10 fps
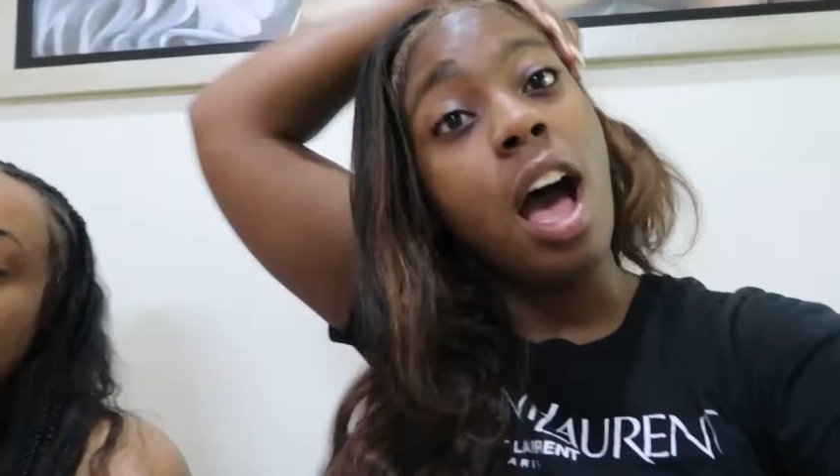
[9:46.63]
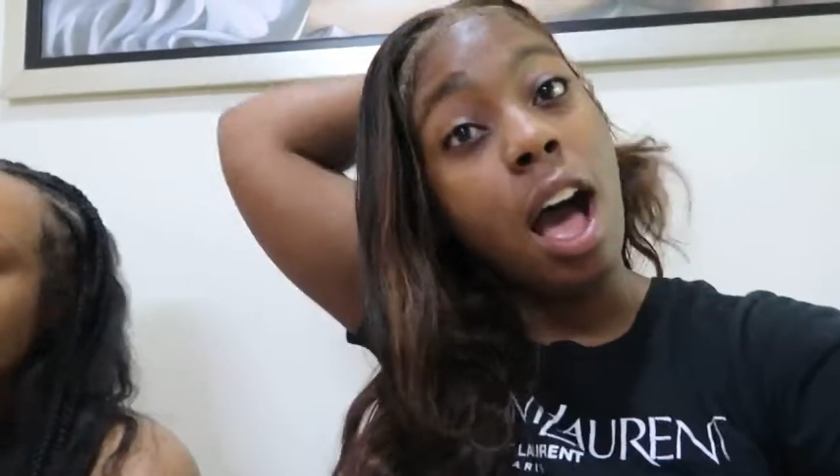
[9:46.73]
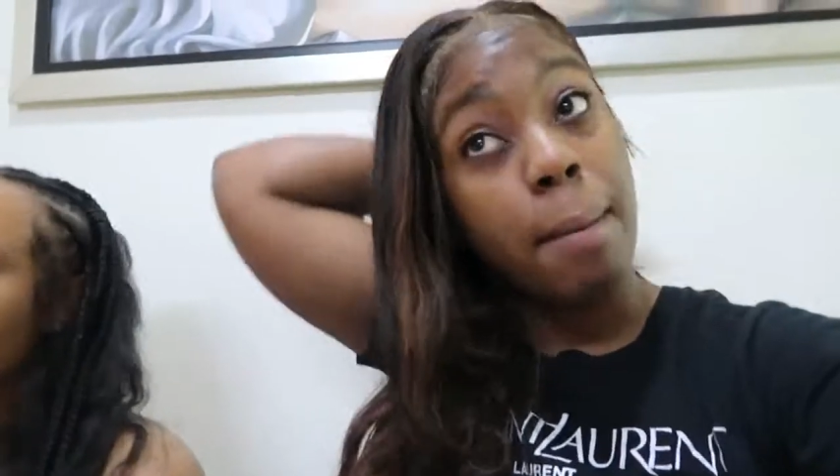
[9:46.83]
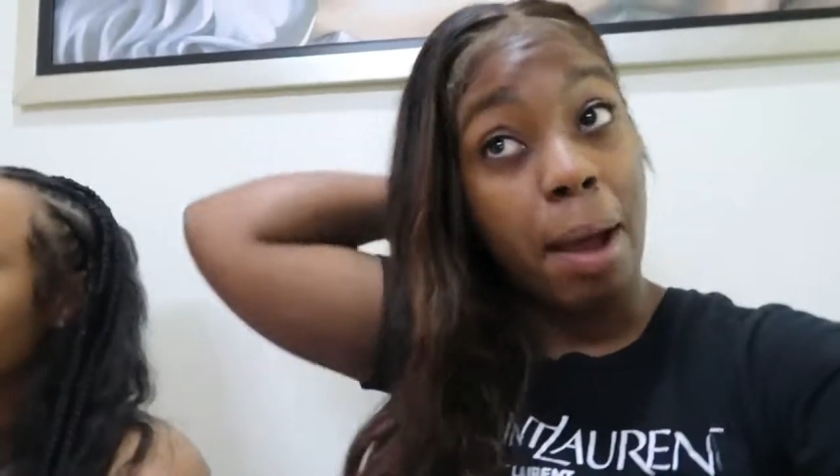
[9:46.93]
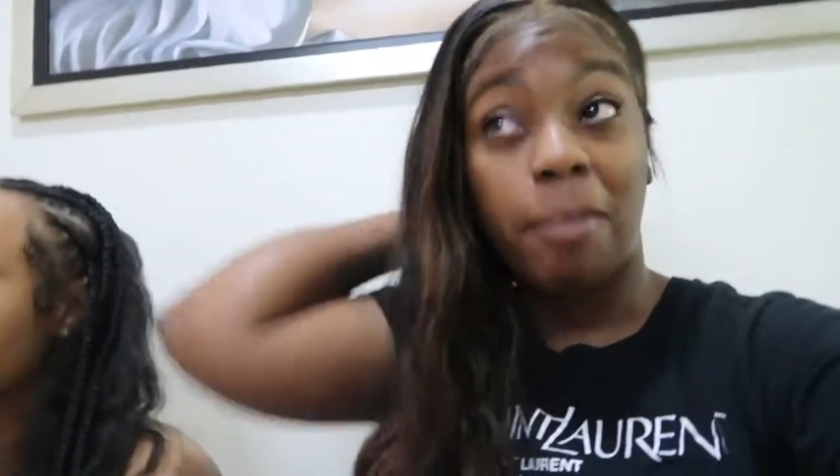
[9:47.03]

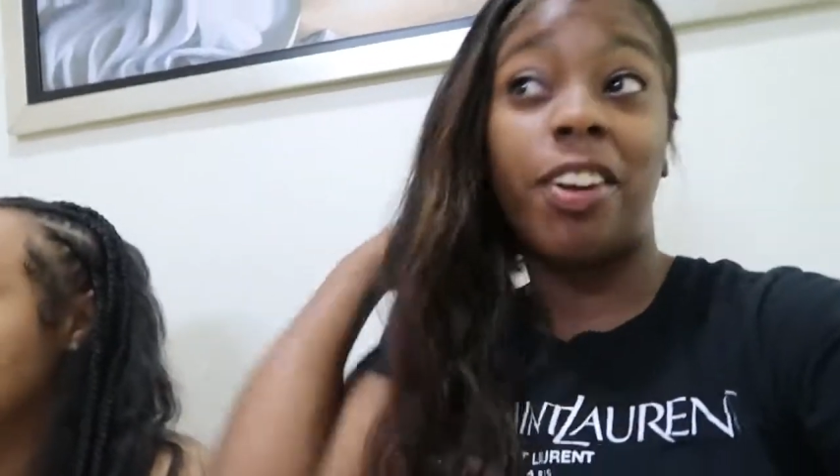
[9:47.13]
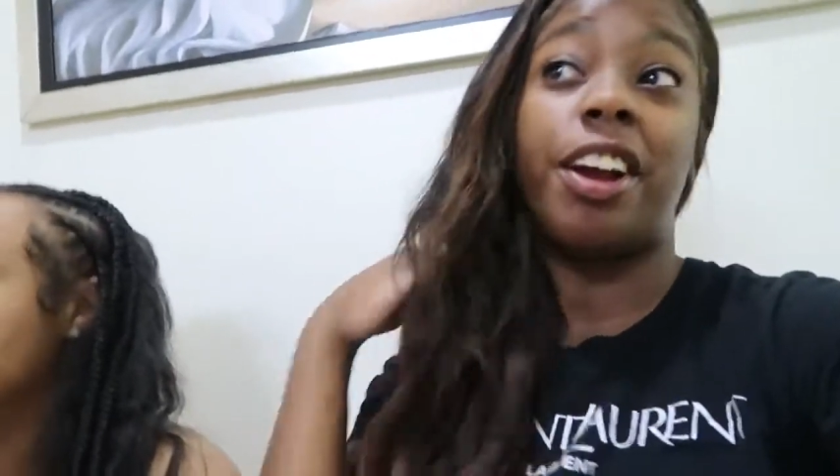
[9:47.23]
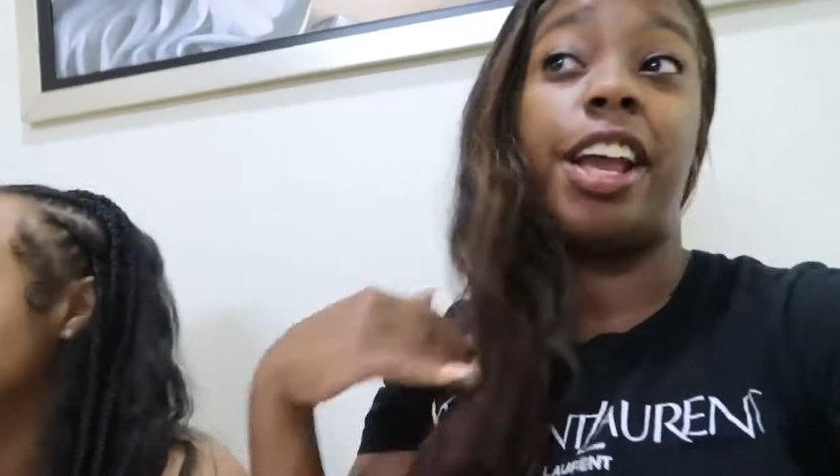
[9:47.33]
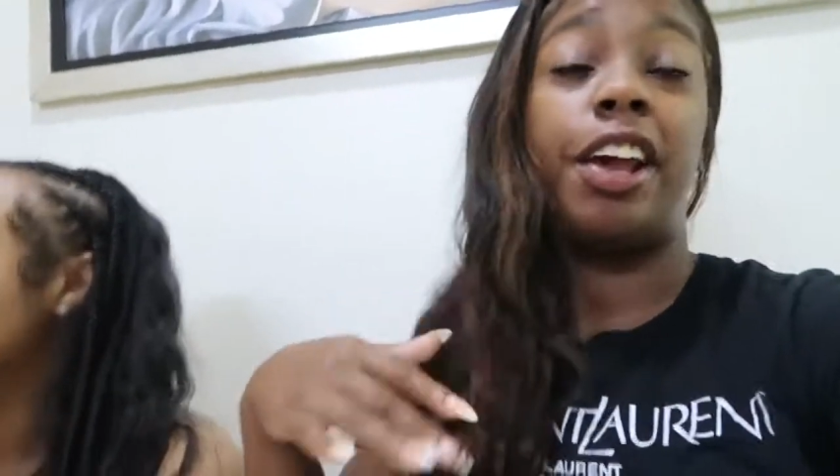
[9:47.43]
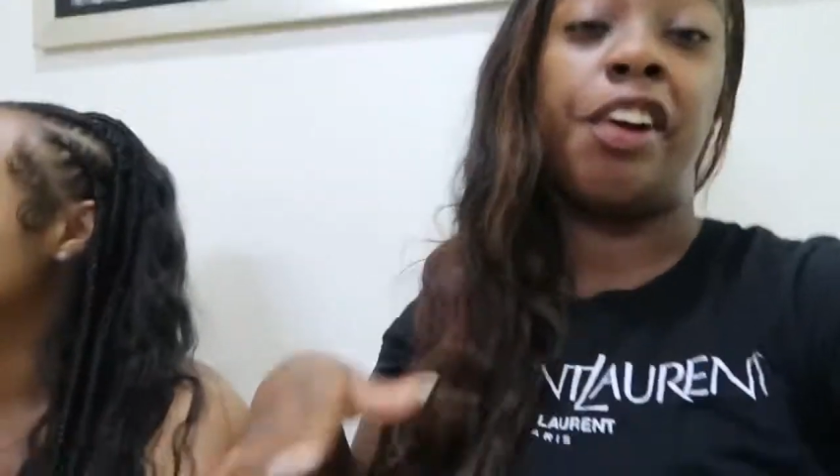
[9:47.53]
um, I'm
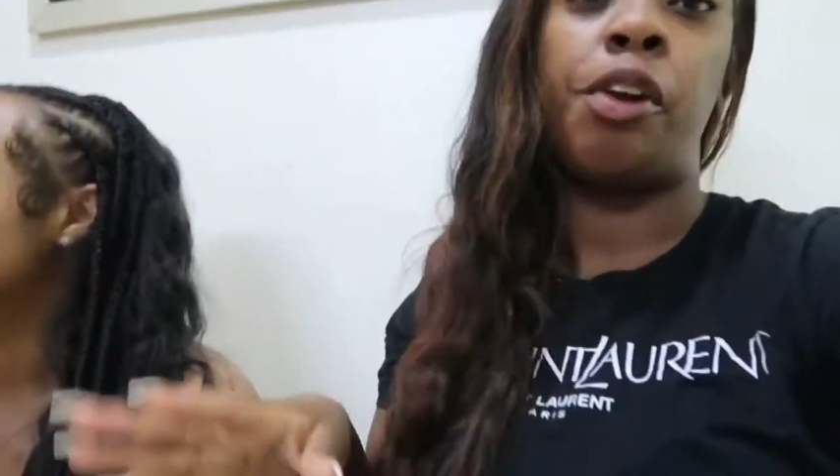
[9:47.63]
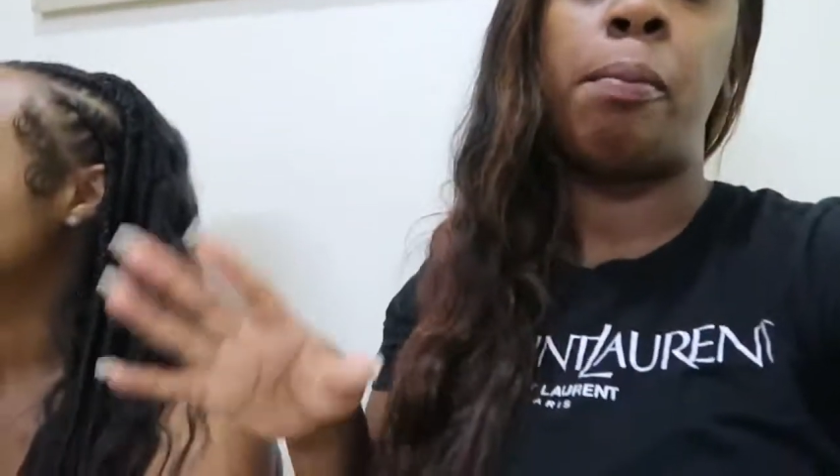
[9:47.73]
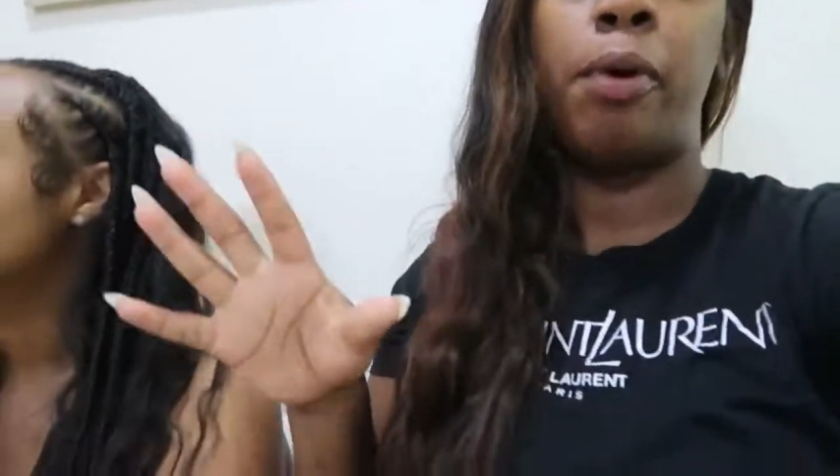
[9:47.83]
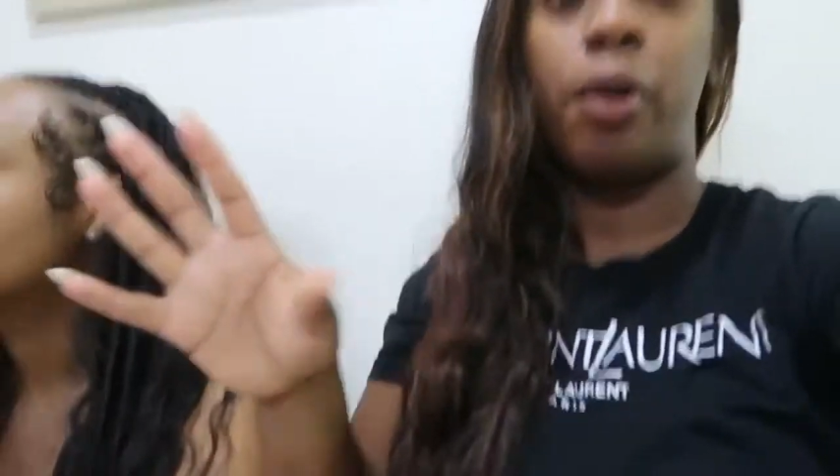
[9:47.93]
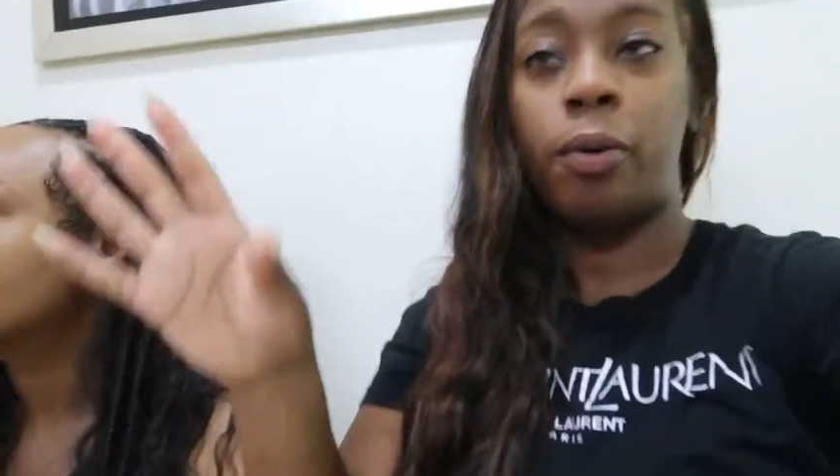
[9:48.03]
very
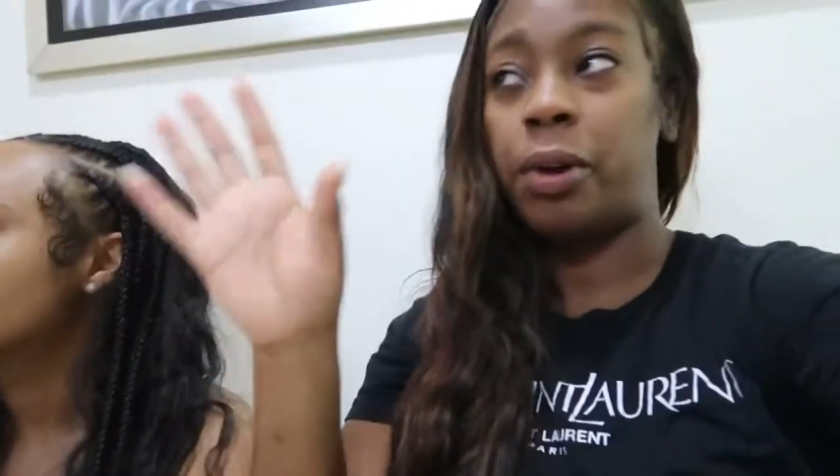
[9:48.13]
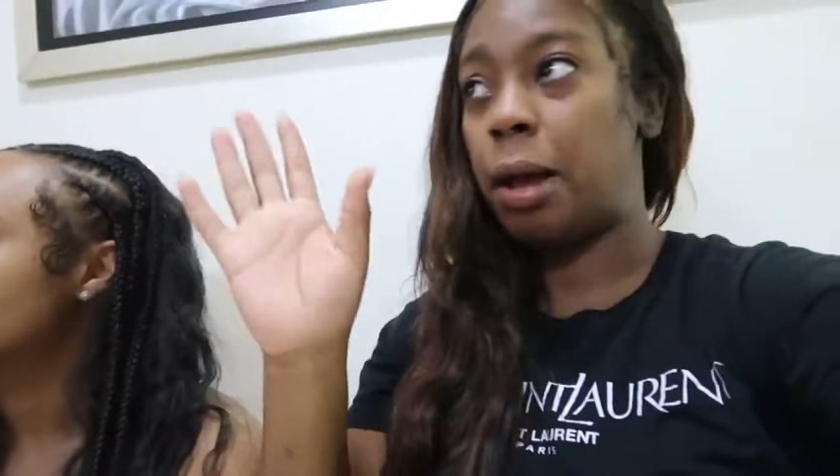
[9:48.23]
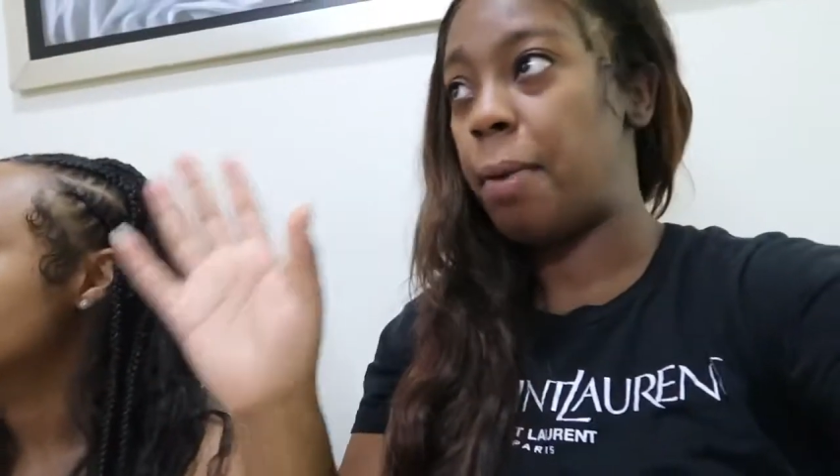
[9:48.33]
irritable when I'm